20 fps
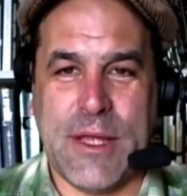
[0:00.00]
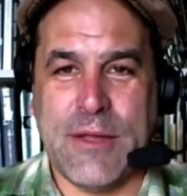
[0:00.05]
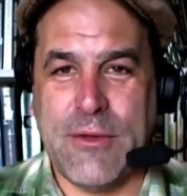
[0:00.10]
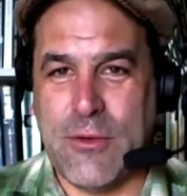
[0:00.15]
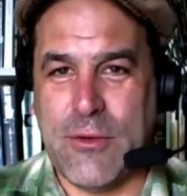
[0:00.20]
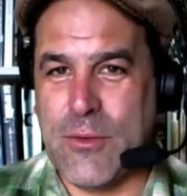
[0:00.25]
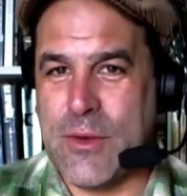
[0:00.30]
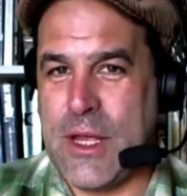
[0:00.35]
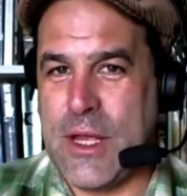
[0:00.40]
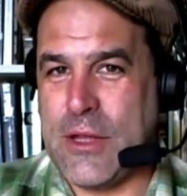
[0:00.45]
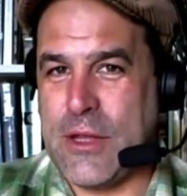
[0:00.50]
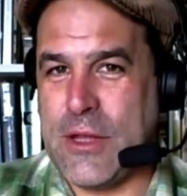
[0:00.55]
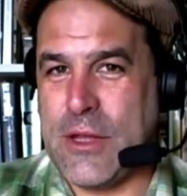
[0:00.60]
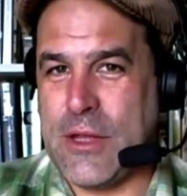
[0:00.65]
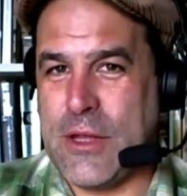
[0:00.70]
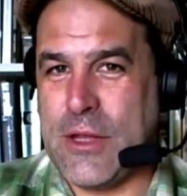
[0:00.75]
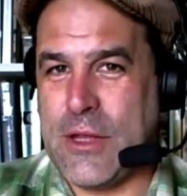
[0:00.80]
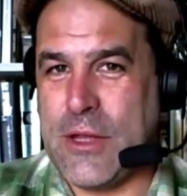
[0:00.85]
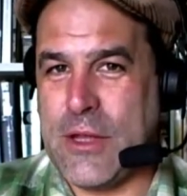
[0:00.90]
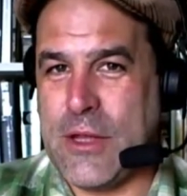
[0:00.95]
Can you
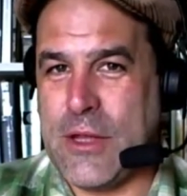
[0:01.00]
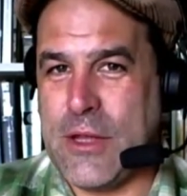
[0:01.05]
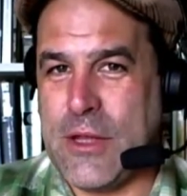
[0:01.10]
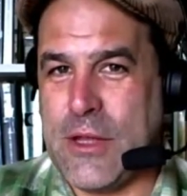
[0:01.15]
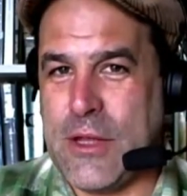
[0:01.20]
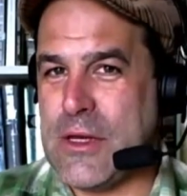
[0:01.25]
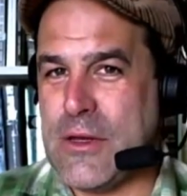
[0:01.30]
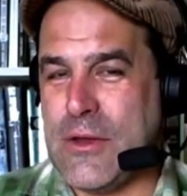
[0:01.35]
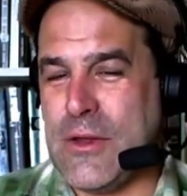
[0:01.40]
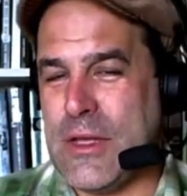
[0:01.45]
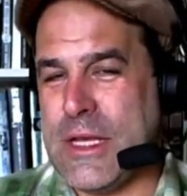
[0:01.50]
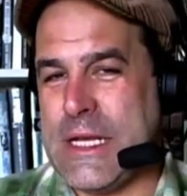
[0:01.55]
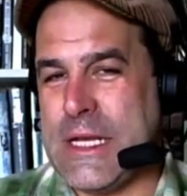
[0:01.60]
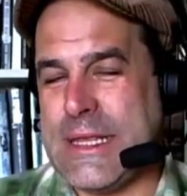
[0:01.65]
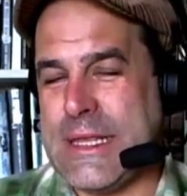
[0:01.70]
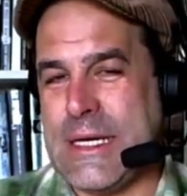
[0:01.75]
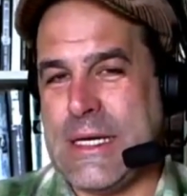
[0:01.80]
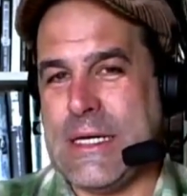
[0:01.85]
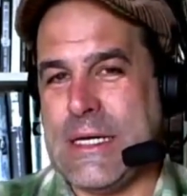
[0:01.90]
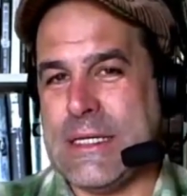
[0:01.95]
reveal
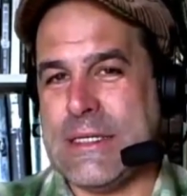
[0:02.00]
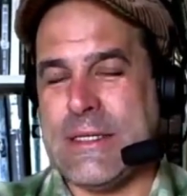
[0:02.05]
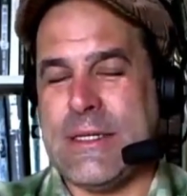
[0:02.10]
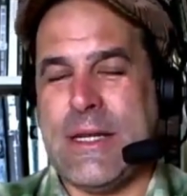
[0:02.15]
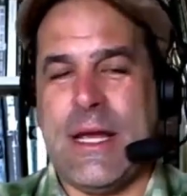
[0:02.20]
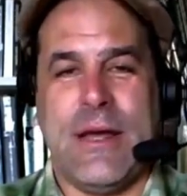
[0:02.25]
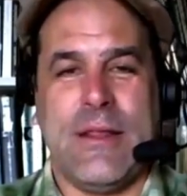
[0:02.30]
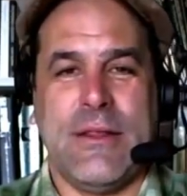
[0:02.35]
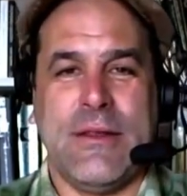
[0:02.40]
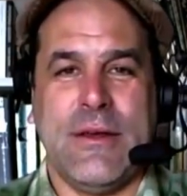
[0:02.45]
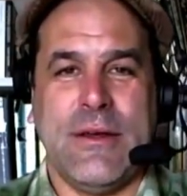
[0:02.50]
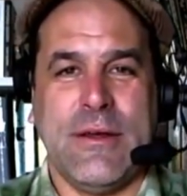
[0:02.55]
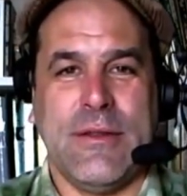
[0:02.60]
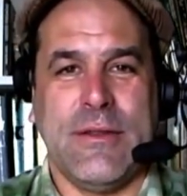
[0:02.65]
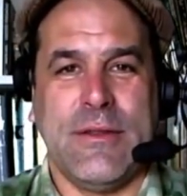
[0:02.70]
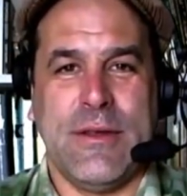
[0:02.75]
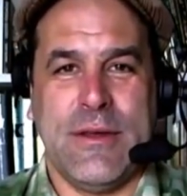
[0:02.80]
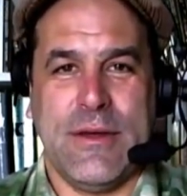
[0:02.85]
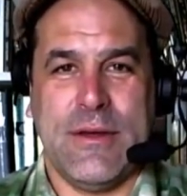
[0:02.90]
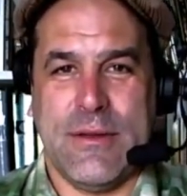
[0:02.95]
any thoughts on how
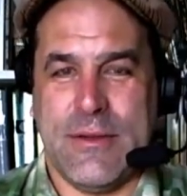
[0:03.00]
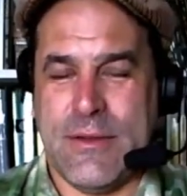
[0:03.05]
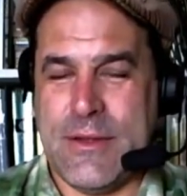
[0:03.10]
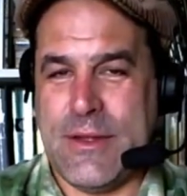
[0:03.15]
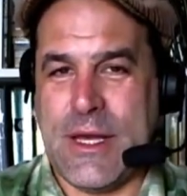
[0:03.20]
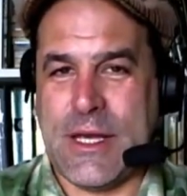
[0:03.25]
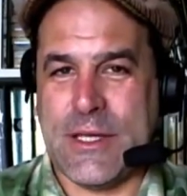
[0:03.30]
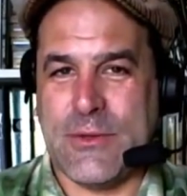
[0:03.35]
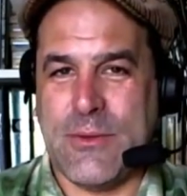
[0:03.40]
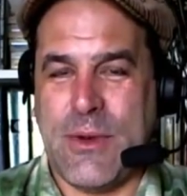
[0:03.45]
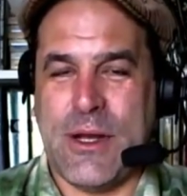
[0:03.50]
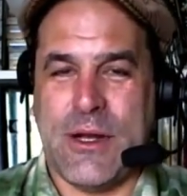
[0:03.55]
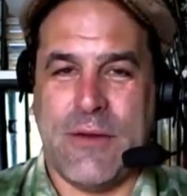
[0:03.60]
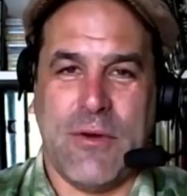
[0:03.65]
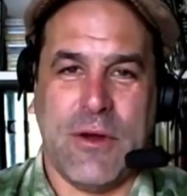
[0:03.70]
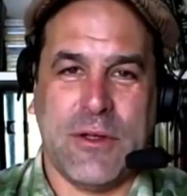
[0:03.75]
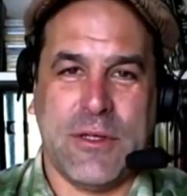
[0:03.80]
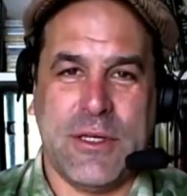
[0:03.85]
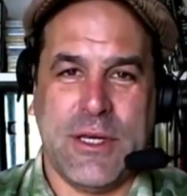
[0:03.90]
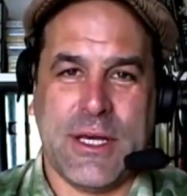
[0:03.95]
the next round of
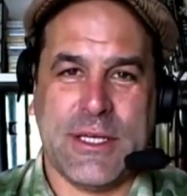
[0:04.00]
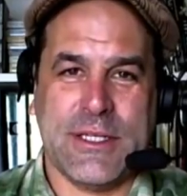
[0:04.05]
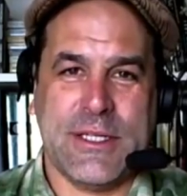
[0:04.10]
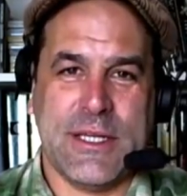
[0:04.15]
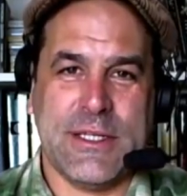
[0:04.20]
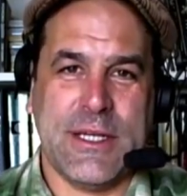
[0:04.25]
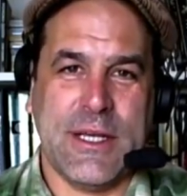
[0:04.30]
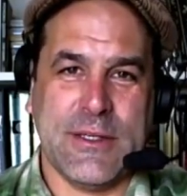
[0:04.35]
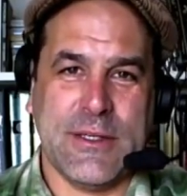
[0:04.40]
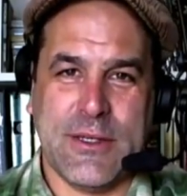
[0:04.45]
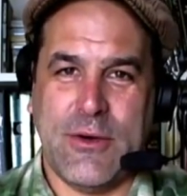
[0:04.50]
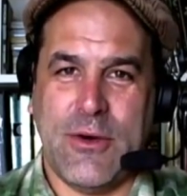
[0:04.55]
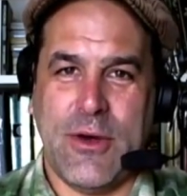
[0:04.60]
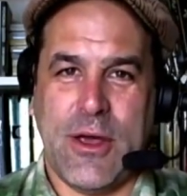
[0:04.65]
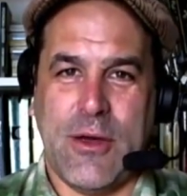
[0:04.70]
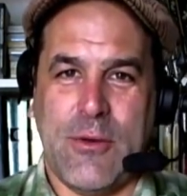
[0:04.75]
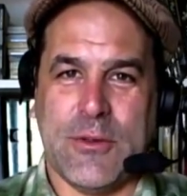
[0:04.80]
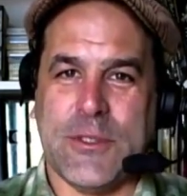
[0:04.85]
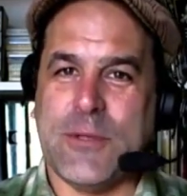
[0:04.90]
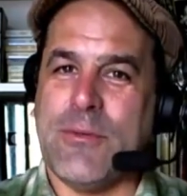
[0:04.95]
RTX testing is
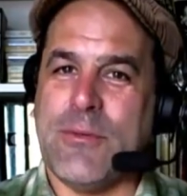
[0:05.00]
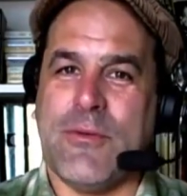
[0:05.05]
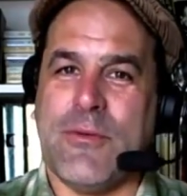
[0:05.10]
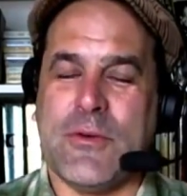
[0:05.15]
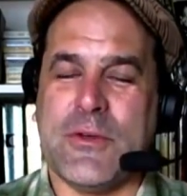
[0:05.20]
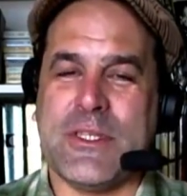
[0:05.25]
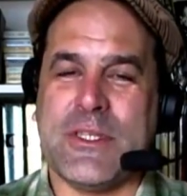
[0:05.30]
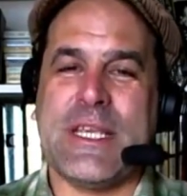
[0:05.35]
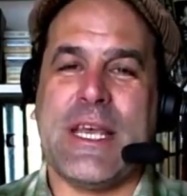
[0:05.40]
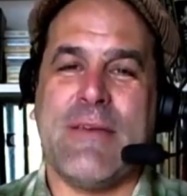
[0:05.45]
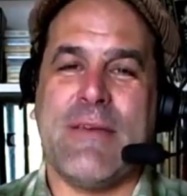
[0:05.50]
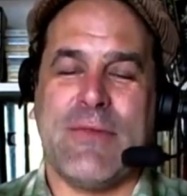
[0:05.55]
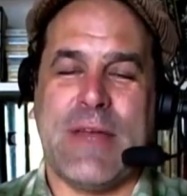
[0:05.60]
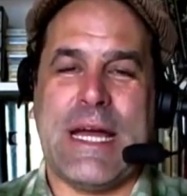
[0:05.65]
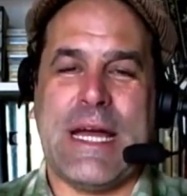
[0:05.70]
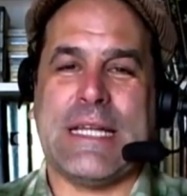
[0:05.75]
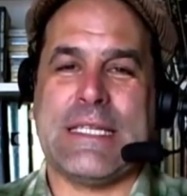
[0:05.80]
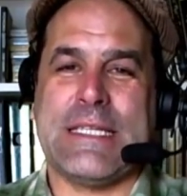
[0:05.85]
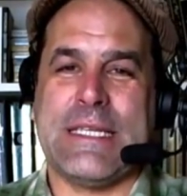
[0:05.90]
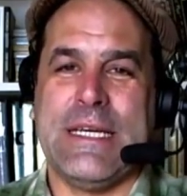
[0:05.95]
going, or would you prefer to save
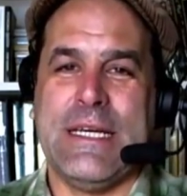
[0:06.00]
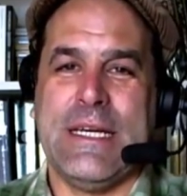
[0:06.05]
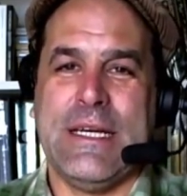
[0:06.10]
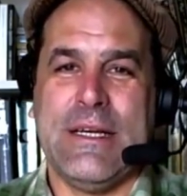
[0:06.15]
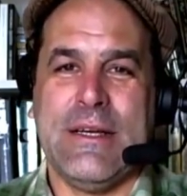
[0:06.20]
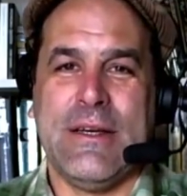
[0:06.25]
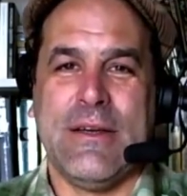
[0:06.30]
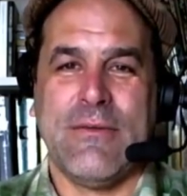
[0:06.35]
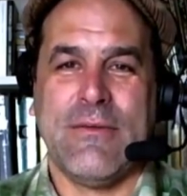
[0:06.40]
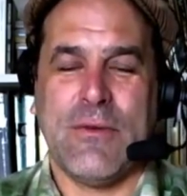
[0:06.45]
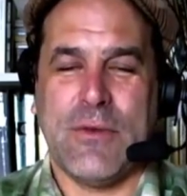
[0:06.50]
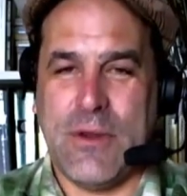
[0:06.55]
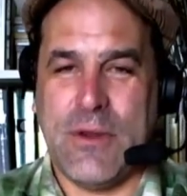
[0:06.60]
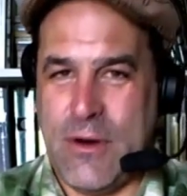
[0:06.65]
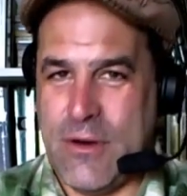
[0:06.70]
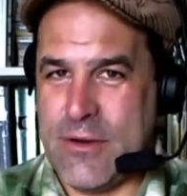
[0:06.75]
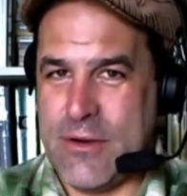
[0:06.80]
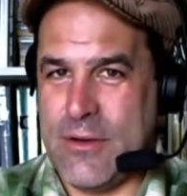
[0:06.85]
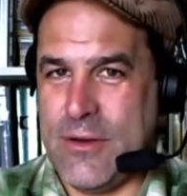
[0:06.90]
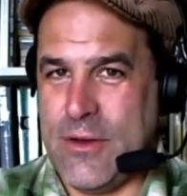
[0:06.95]
that for
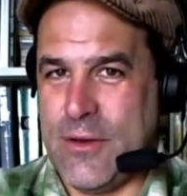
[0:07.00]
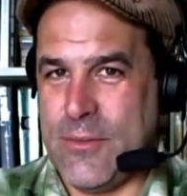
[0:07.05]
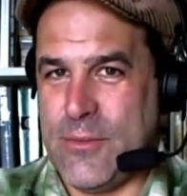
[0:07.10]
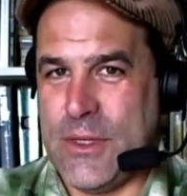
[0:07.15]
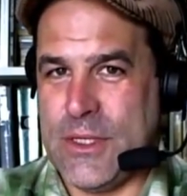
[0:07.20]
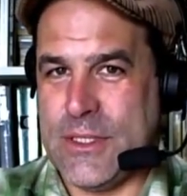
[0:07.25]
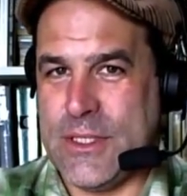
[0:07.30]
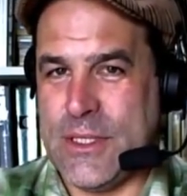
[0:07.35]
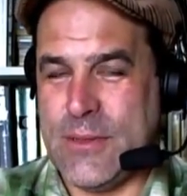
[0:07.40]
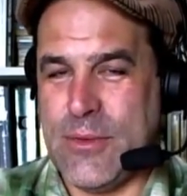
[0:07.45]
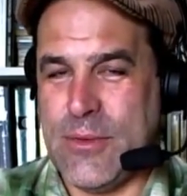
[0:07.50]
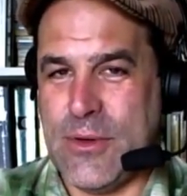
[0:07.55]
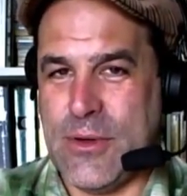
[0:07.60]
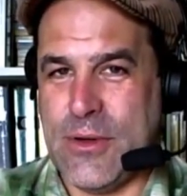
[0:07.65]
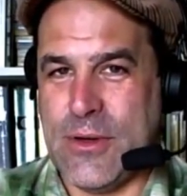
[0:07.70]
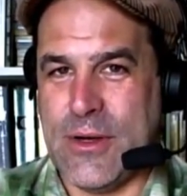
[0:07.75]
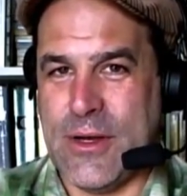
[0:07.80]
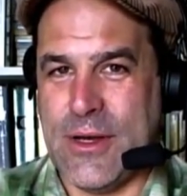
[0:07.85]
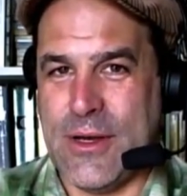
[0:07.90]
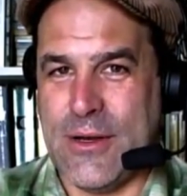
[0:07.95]
the article on
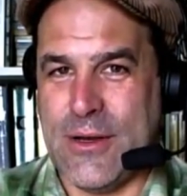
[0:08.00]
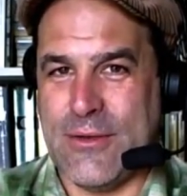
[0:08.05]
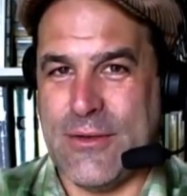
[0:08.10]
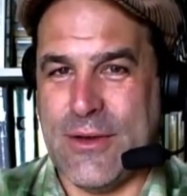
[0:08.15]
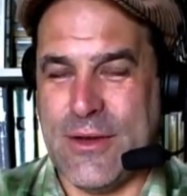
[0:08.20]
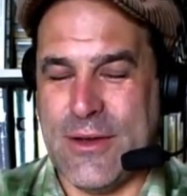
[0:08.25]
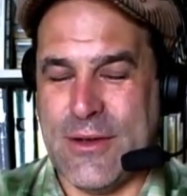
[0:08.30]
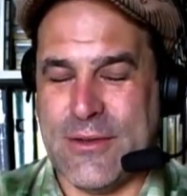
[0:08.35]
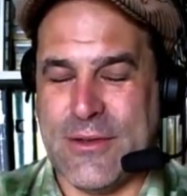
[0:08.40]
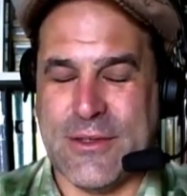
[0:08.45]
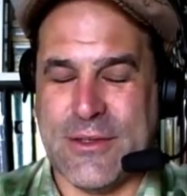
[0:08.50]
PCPer and